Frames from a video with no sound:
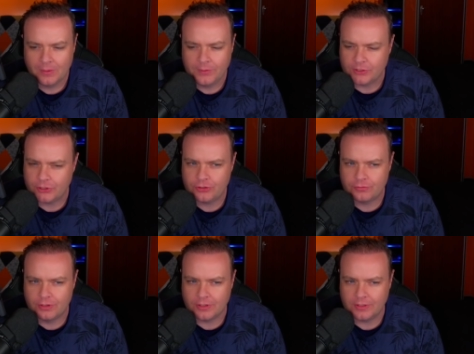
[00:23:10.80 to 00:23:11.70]
We just
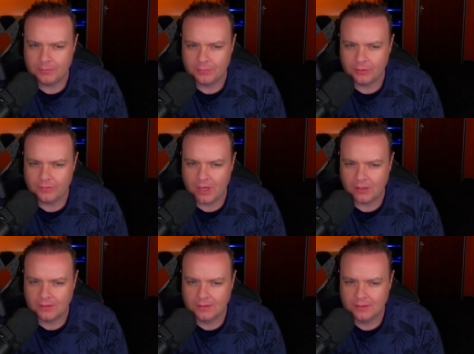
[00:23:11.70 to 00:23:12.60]
shrugged and moved
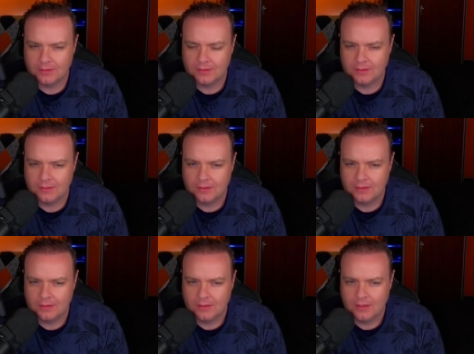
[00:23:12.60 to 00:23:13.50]
on.
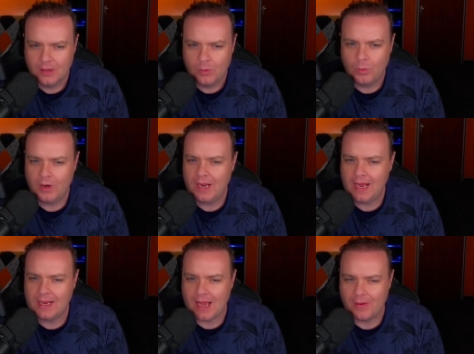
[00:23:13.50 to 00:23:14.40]
One
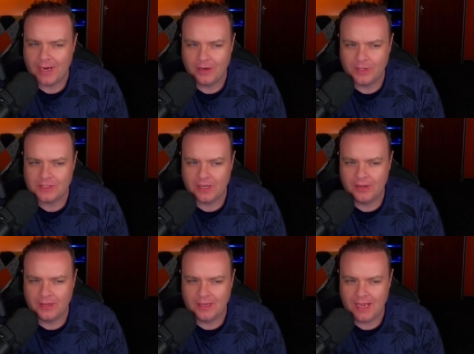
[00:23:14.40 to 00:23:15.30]
hangout, I noticed that
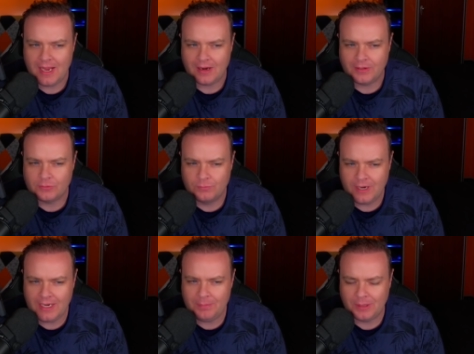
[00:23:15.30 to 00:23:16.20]
her gear is
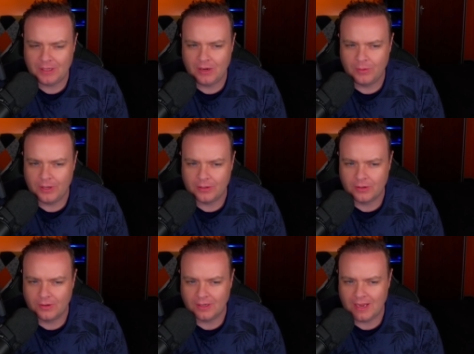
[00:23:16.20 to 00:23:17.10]
really below her
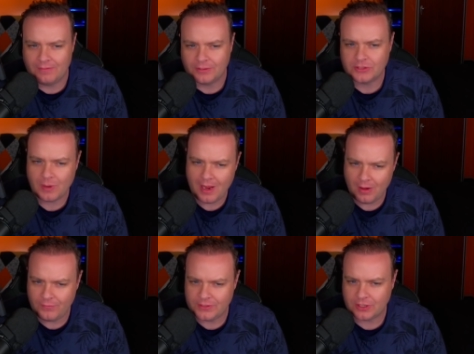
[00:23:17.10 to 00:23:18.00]
current level, so I
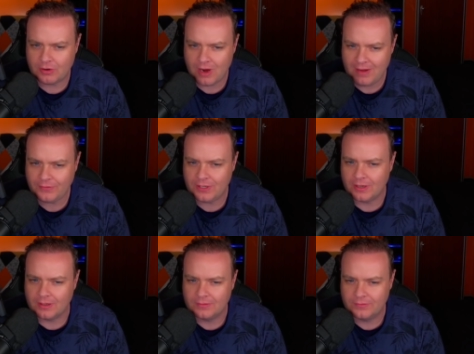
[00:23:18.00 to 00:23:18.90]
offered to craft
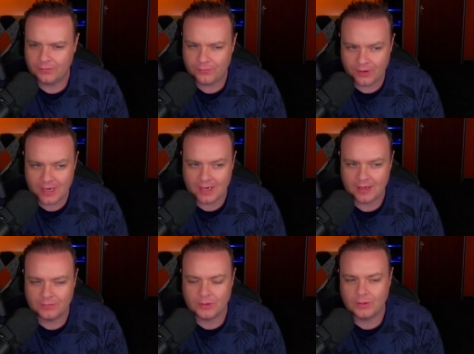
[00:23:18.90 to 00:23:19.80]
her, for
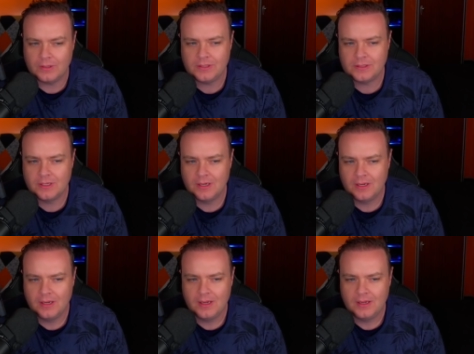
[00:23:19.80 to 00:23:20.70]
free, of course.
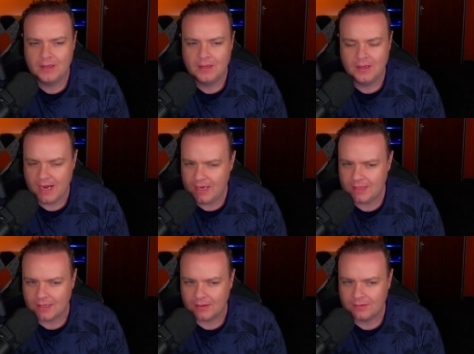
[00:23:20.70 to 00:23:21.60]

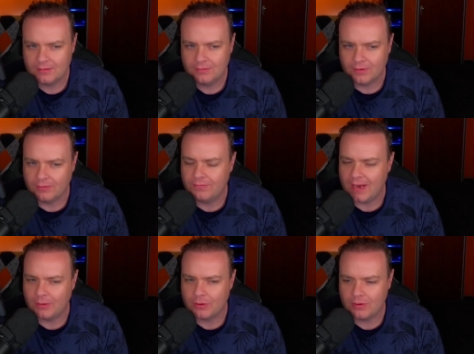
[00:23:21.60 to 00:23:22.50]
Anything for a
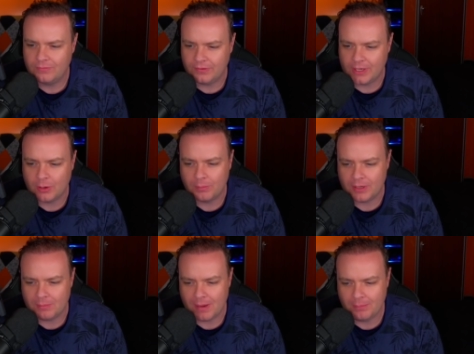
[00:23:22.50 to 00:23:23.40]
fellow free
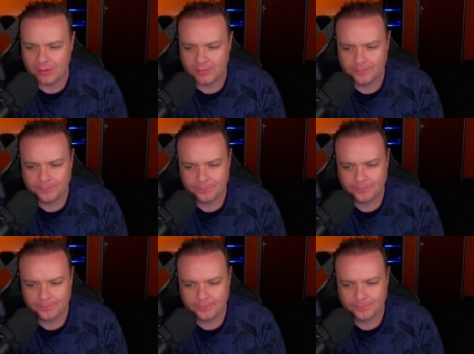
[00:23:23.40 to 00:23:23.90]
company member.